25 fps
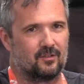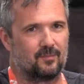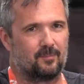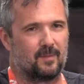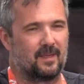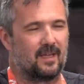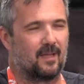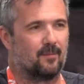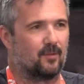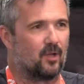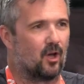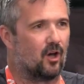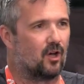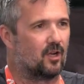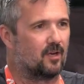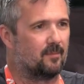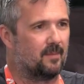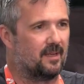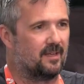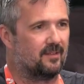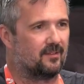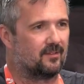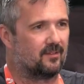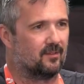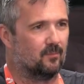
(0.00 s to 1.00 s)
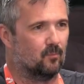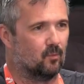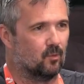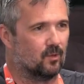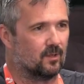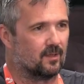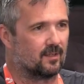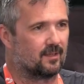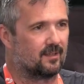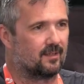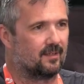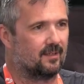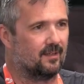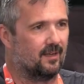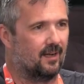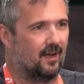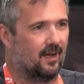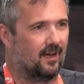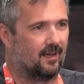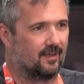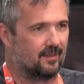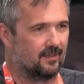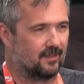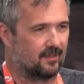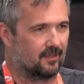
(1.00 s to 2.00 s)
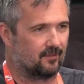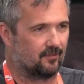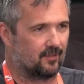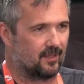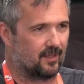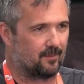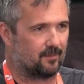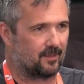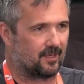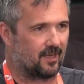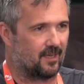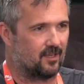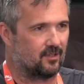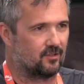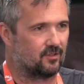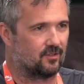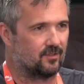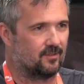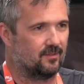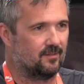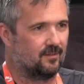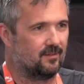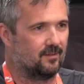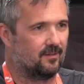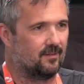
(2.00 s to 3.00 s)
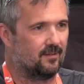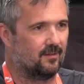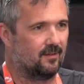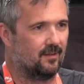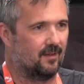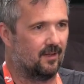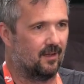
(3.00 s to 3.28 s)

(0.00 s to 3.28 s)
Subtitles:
just being able to automate some work on a Laravel application.